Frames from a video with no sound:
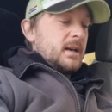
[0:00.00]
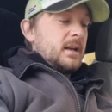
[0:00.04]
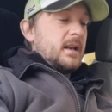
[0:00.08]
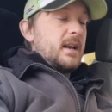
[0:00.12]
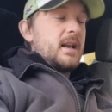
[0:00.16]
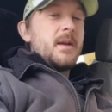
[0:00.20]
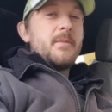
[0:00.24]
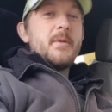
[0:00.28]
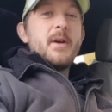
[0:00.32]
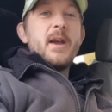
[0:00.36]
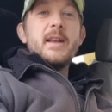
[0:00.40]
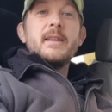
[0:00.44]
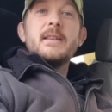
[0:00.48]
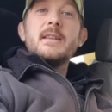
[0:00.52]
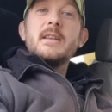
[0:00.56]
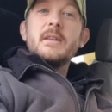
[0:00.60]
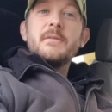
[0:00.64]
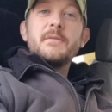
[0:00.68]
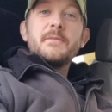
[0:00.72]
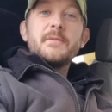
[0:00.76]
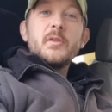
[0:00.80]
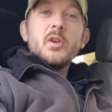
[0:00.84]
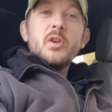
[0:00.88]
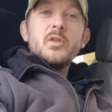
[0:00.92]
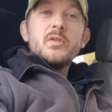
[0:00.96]
Anyway, I did a
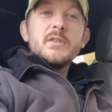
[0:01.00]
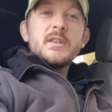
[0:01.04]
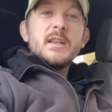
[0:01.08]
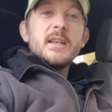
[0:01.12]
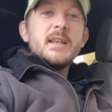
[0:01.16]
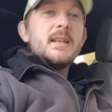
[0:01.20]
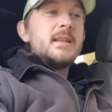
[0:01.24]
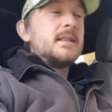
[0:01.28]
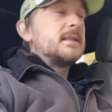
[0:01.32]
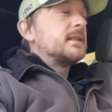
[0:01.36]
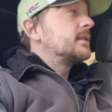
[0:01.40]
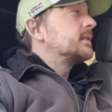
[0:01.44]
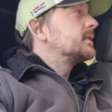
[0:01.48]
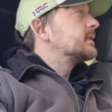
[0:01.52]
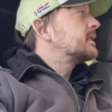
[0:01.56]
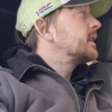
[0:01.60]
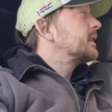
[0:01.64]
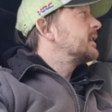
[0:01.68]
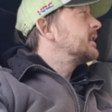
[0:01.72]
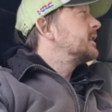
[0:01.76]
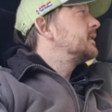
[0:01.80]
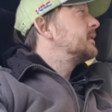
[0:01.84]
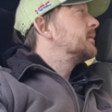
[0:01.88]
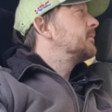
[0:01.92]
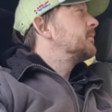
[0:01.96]
few seasons. I
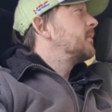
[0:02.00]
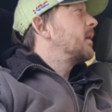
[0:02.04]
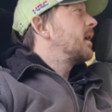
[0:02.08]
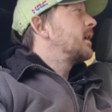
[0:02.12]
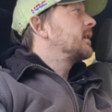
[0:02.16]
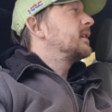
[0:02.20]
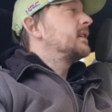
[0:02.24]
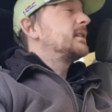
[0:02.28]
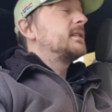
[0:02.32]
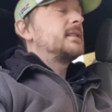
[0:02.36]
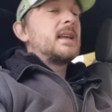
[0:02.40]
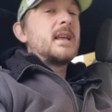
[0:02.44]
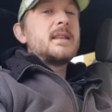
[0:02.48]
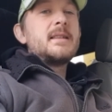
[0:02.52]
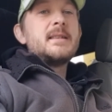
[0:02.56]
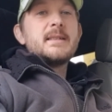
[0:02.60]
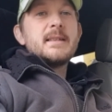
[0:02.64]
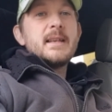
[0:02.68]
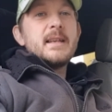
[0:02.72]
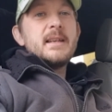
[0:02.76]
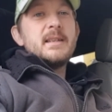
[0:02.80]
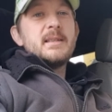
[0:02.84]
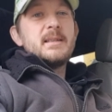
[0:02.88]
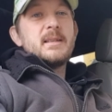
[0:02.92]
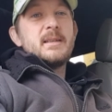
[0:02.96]
did 10
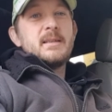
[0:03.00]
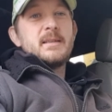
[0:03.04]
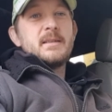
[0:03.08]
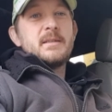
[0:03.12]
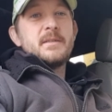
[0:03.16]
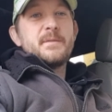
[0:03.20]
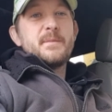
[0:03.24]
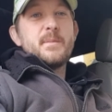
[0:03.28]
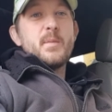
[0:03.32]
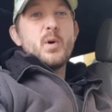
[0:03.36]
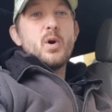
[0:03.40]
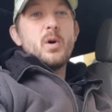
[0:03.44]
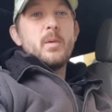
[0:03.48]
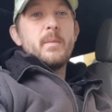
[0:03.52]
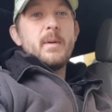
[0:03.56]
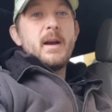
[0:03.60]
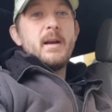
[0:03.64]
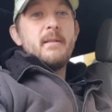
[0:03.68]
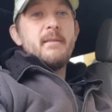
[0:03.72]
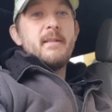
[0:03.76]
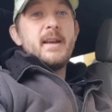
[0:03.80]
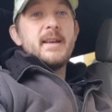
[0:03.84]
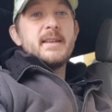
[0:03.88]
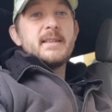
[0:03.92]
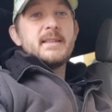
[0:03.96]
seasons of
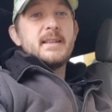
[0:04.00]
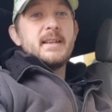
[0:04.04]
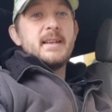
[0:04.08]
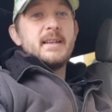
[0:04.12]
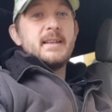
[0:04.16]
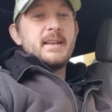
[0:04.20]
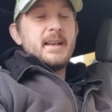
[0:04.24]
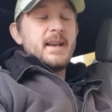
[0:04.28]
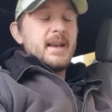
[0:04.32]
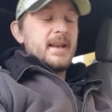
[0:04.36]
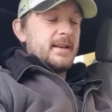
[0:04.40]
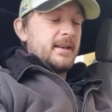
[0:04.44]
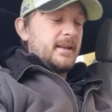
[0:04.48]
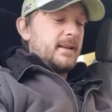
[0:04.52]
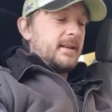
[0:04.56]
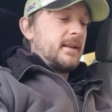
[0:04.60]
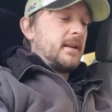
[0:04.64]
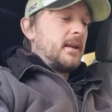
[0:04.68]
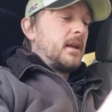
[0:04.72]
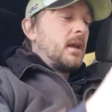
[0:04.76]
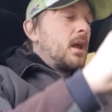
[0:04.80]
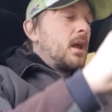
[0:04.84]
motorbike racing in the end.